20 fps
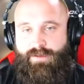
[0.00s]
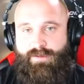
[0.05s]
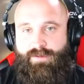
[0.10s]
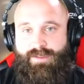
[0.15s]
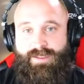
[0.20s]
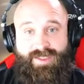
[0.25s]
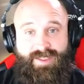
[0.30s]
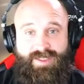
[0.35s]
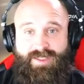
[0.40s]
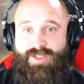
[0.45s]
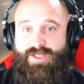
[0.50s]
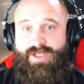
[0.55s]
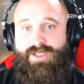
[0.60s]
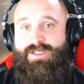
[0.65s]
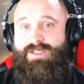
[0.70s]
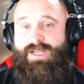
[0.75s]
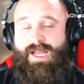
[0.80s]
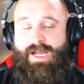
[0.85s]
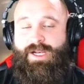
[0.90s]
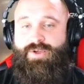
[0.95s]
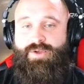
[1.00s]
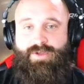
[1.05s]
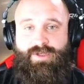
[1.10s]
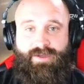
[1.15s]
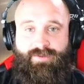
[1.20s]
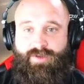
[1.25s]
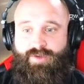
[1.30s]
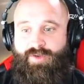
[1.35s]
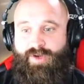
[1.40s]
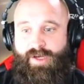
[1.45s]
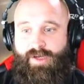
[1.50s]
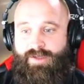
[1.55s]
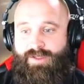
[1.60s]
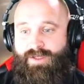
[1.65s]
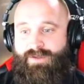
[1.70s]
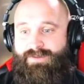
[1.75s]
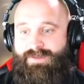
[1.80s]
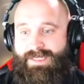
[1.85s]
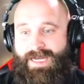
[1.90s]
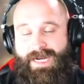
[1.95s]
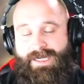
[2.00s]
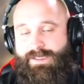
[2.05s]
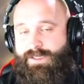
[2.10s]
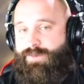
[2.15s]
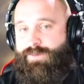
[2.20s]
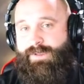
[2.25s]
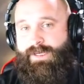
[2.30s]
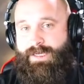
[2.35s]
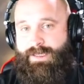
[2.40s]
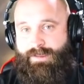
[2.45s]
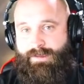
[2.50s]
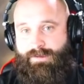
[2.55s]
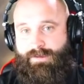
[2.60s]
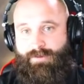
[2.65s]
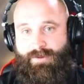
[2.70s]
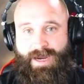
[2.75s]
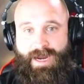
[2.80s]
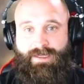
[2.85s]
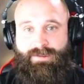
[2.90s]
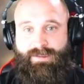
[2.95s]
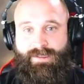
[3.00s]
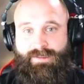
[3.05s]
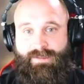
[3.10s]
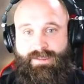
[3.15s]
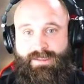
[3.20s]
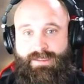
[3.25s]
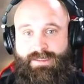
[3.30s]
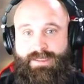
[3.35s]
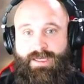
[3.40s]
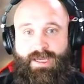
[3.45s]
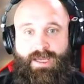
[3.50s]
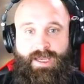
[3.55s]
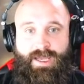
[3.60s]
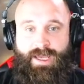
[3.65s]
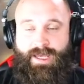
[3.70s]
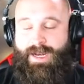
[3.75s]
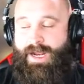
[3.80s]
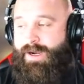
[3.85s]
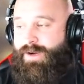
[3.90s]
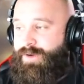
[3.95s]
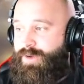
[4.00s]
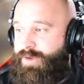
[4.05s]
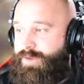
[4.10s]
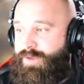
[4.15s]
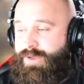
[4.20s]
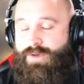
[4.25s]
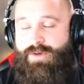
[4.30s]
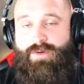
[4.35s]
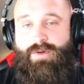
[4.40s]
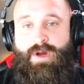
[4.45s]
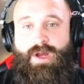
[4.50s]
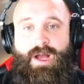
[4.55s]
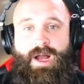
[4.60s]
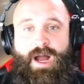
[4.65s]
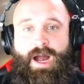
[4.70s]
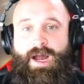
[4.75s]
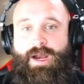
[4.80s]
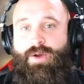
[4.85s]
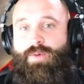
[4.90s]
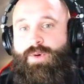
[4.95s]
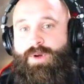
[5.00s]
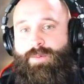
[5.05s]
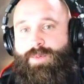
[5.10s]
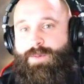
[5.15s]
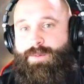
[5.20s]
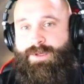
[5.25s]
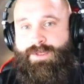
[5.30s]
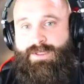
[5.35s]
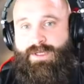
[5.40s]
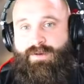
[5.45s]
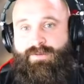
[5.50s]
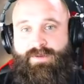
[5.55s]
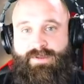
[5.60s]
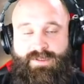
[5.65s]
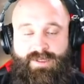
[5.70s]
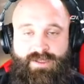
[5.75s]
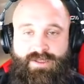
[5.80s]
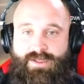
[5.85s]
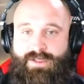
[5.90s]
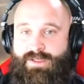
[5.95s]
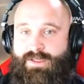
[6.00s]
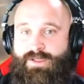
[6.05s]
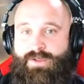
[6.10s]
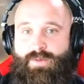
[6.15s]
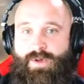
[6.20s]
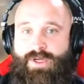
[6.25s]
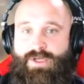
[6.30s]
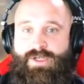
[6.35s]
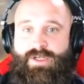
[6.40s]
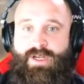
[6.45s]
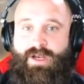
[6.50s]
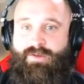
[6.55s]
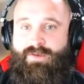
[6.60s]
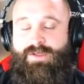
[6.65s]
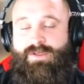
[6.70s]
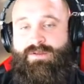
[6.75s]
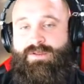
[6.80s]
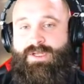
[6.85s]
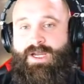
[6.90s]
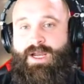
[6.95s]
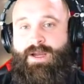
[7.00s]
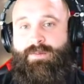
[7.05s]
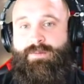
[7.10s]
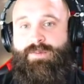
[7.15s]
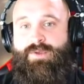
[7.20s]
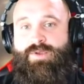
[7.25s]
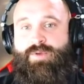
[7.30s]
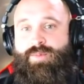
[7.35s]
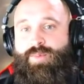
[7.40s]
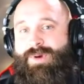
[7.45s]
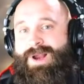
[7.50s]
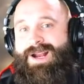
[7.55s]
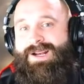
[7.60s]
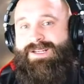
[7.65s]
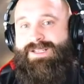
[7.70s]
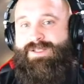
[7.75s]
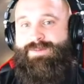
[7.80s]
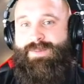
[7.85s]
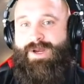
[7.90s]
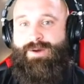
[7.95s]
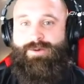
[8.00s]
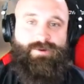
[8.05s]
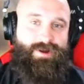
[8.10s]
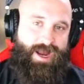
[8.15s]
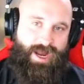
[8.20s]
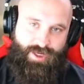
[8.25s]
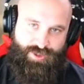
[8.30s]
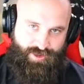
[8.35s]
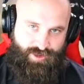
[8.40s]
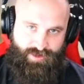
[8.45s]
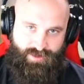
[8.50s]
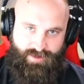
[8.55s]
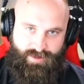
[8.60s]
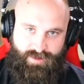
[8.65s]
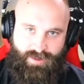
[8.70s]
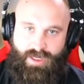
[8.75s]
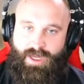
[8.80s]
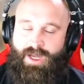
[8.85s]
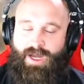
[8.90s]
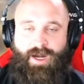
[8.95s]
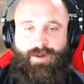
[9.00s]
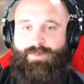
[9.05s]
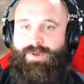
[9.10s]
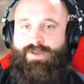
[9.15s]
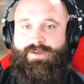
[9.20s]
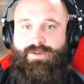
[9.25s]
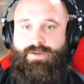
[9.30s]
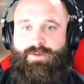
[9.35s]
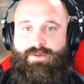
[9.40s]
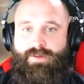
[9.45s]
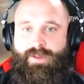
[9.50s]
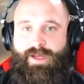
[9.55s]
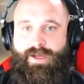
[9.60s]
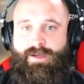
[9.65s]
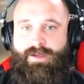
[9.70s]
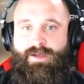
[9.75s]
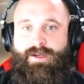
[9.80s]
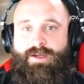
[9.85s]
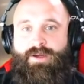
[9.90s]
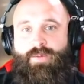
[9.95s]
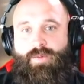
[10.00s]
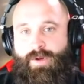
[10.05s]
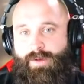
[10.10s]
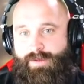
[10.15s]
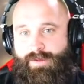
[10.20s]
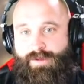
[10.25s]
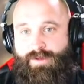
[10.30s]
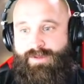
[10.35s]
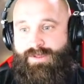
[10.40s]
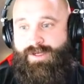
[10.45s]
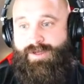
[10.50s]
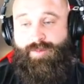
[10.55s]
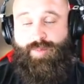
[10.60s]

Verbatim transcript: This is just natural. You have to train yourself not to rea react like this. And I don't know you, I don't want to put myself in such a situation every single time to practice my reactions. I'm not doing that. What I'm going to do is I'm going to